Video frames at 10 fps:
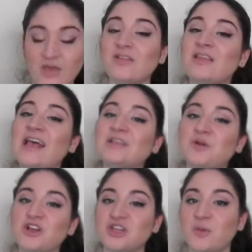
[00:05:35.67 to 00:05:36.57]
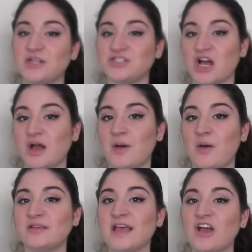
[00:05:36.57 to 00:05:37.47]
The last brush I want to talk
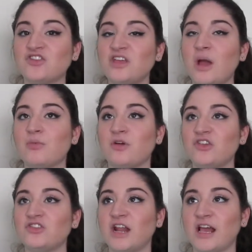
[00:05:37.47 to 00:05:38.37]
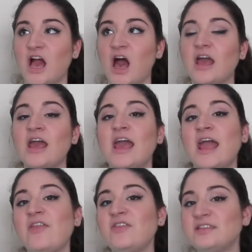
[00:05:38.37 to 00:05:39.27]
about is actually a brush that I got
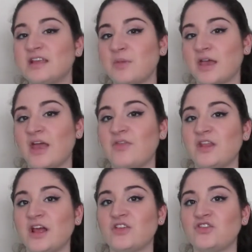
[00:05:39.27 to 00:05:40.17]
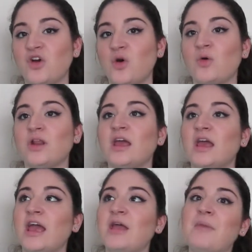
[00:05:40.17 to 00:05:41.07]
in the Sigma kit that I showed
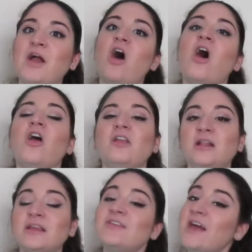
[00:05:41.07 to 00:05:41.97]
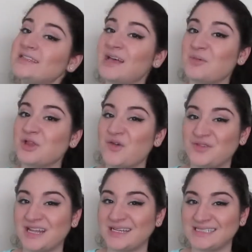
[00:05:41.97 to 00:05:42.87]
in my haul. I'll link that down below if
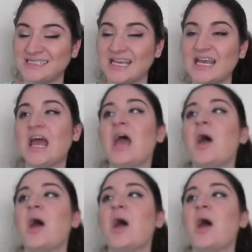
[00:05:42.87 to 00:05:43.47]
you'd like to see it.